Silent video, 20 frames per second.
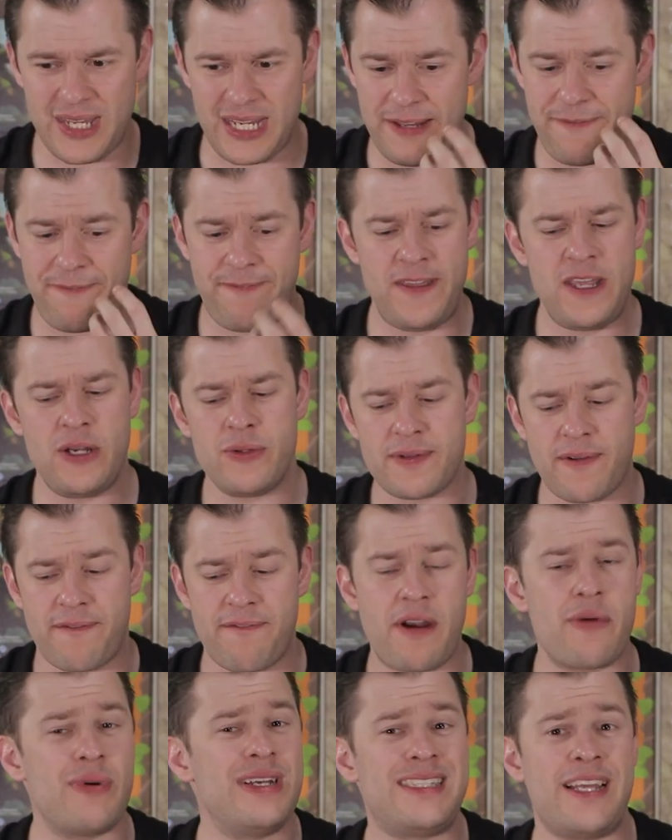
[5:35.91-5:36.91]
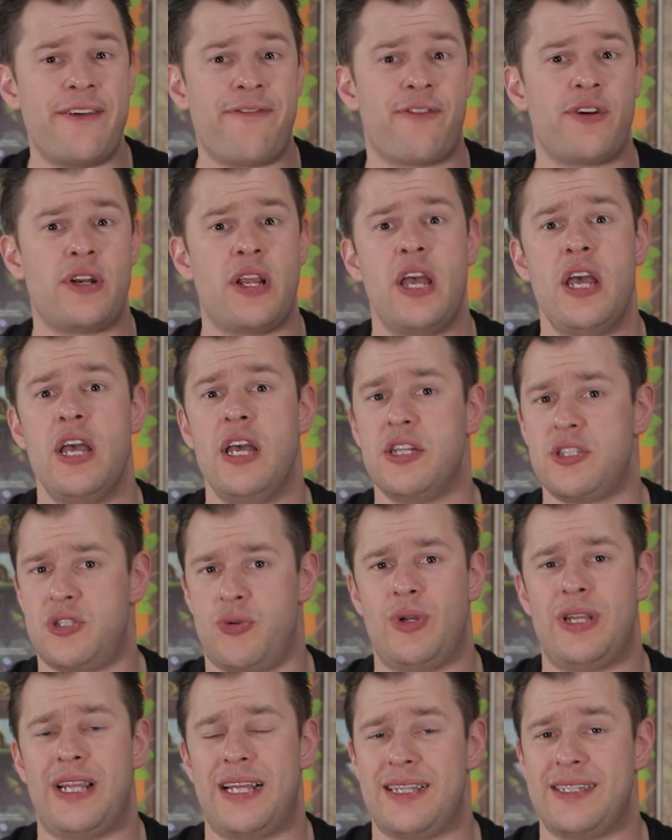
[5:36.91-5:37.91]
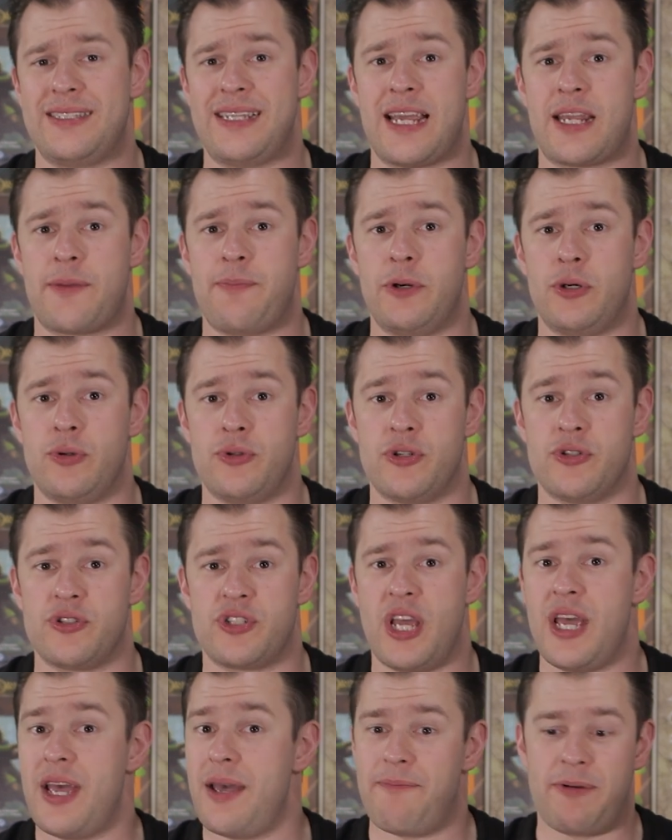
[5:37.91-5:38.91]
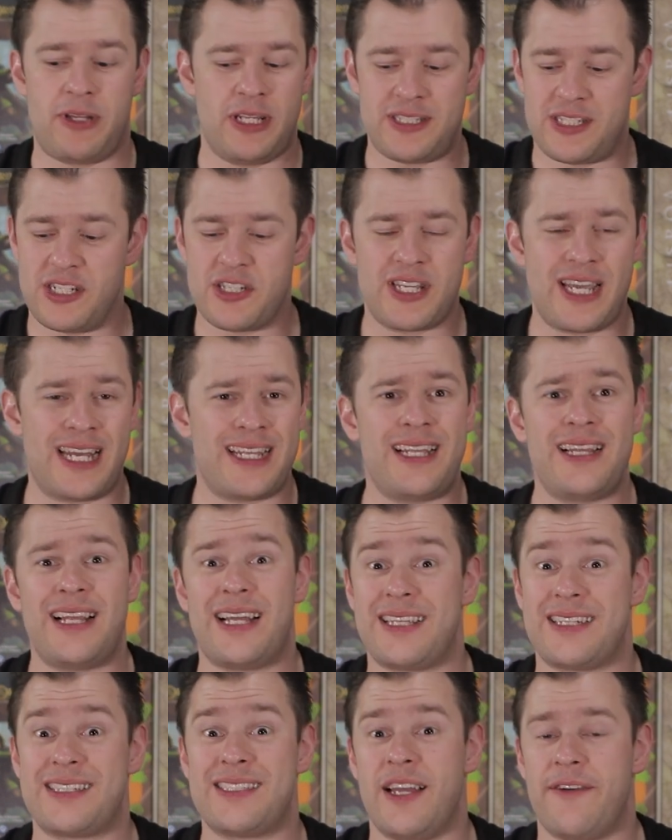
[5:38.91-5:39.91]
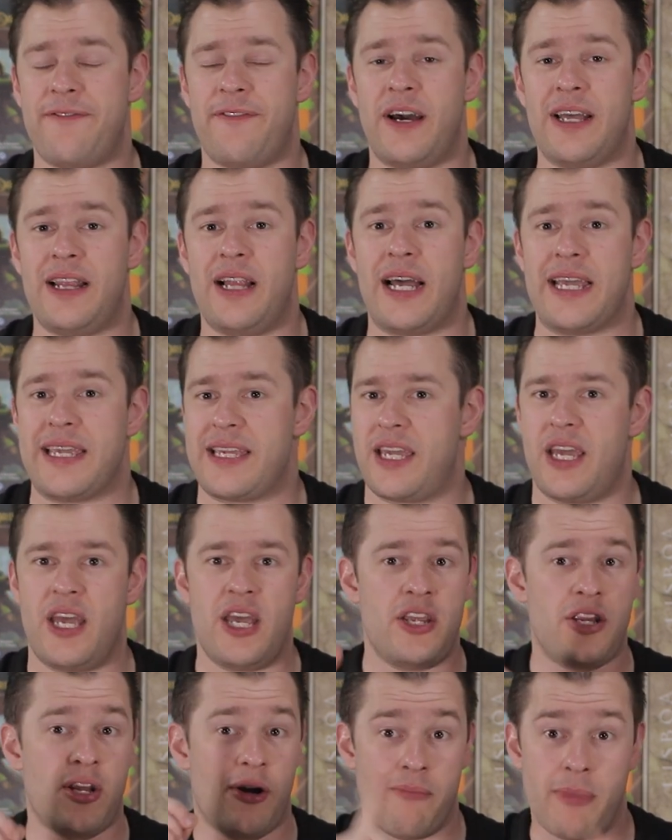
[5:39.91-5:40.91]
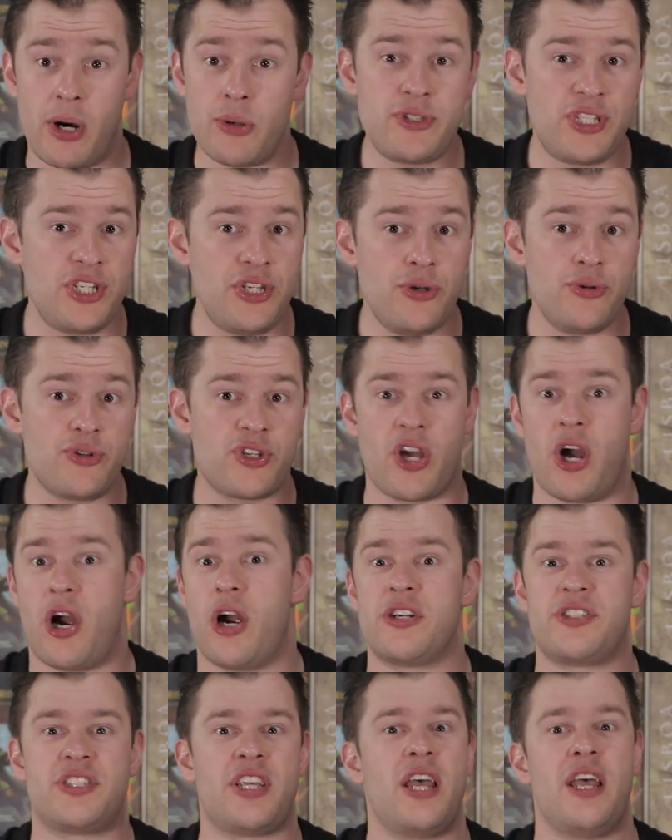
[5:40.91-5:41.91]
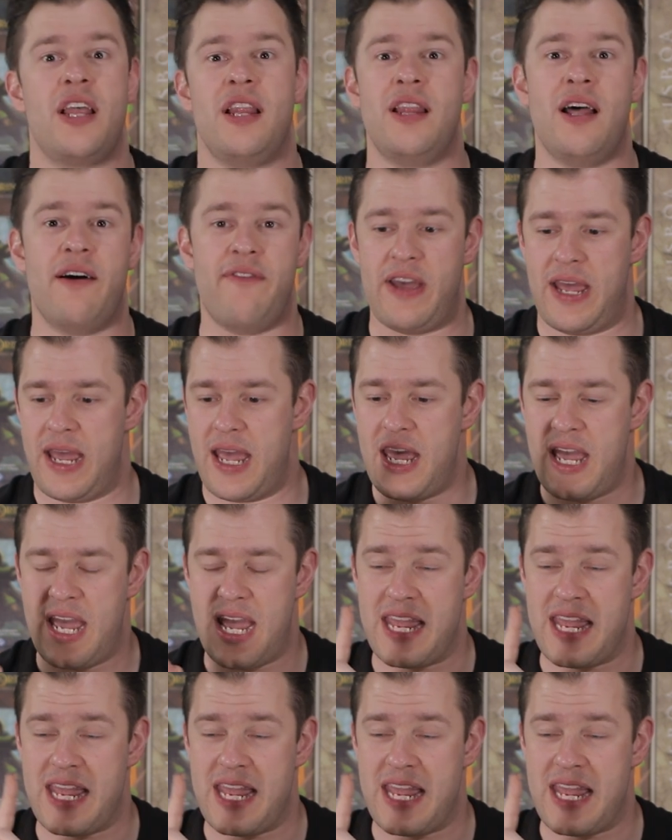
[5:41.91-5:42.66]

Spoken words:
It feels very different to a lot of deck builders, but it's just got a lot of stuff I like. You know, multi-use cards, love it.